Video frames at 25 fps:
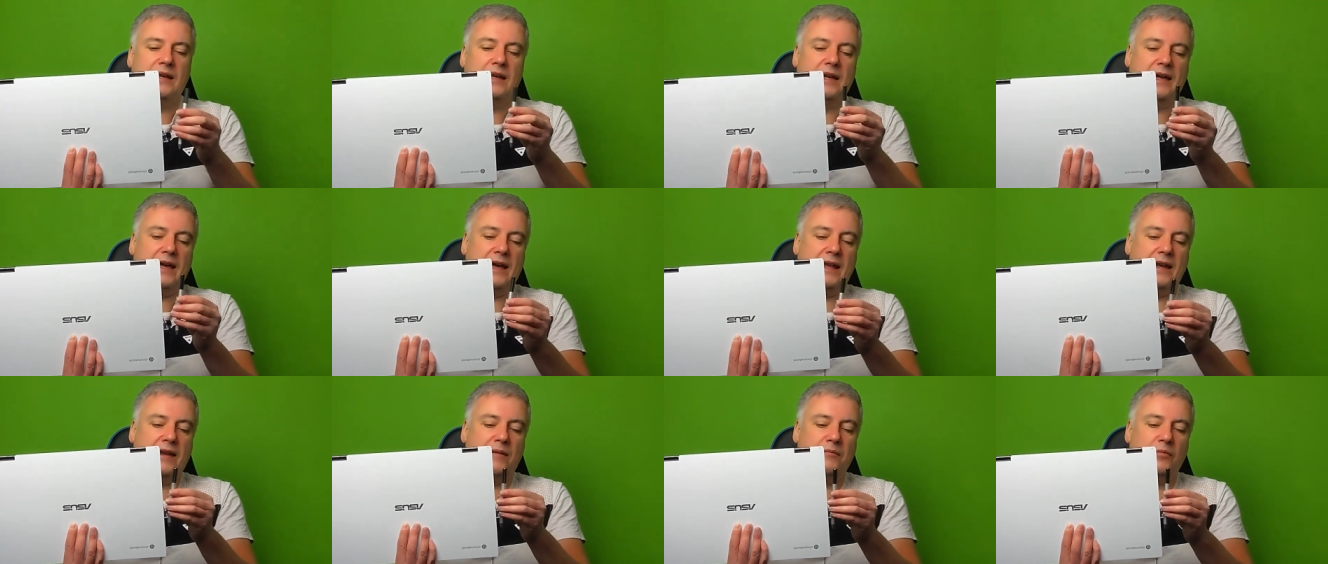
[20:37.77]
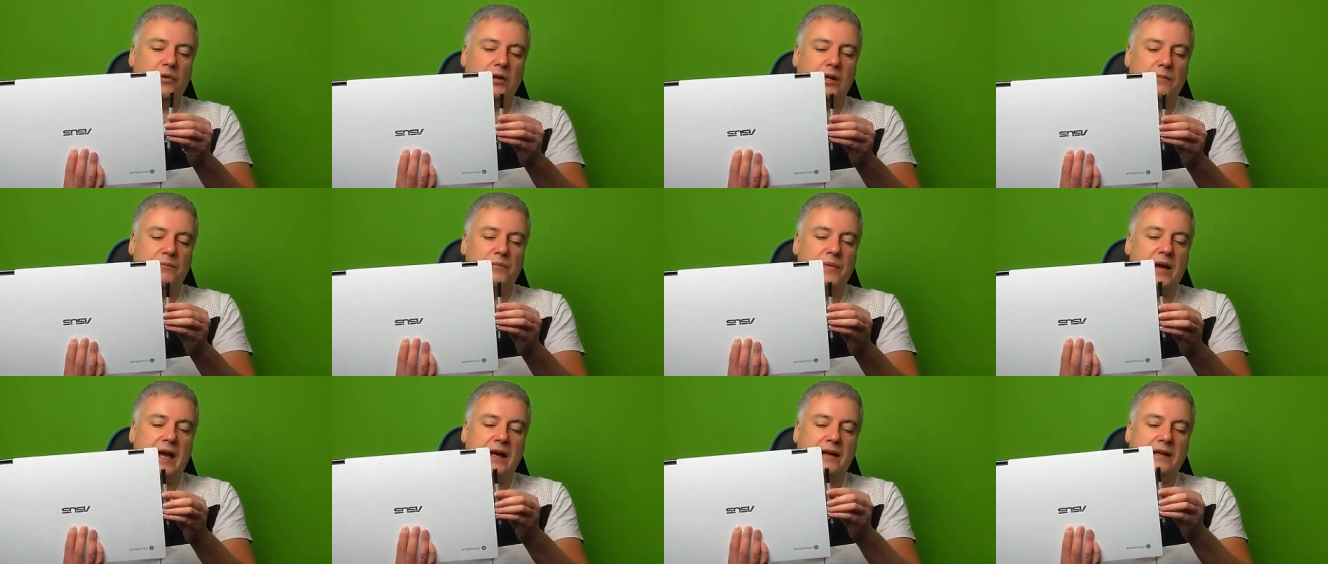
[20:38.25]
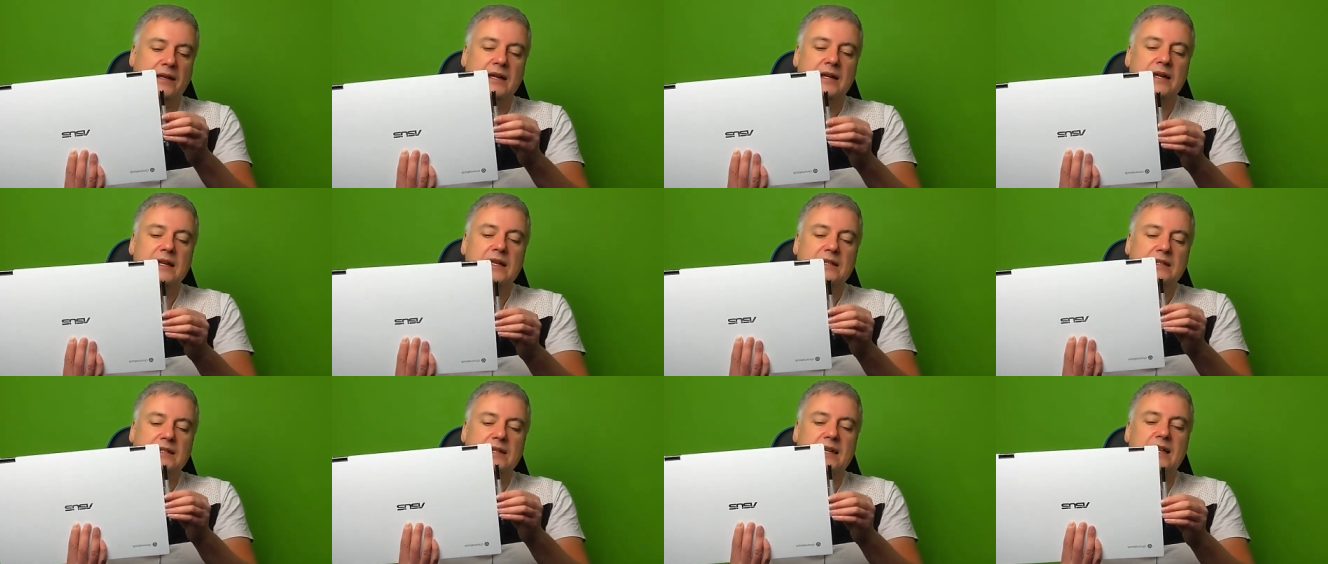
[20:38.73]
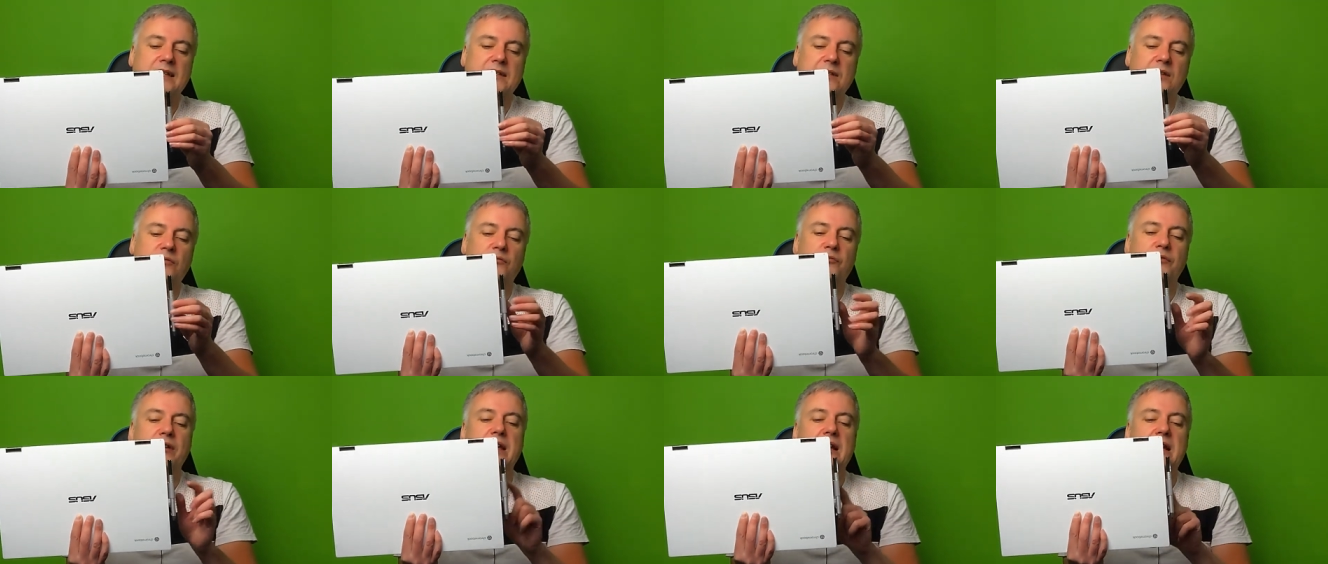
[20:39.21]
and then put it back. So that's
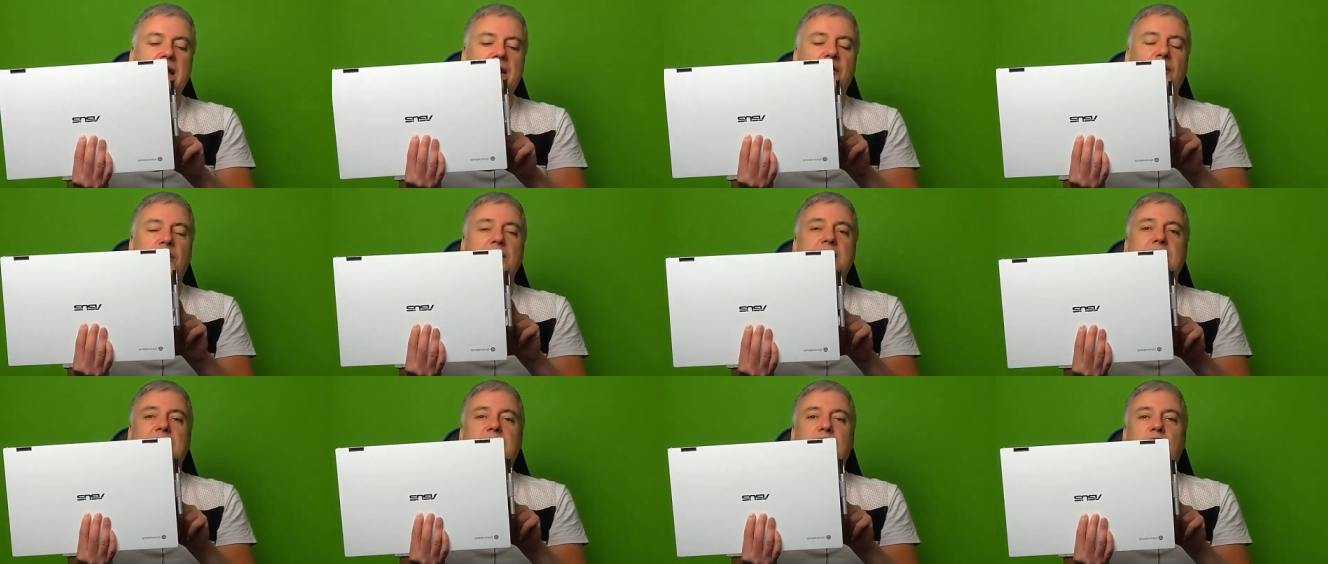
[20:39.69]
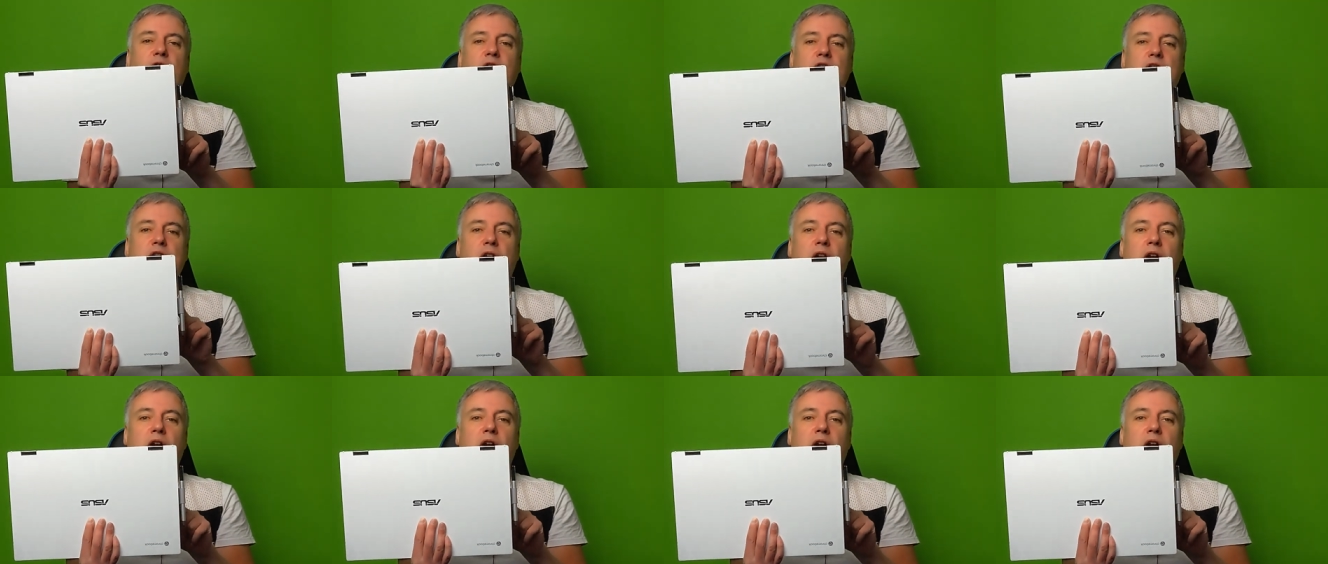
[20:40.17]
a really nice touch.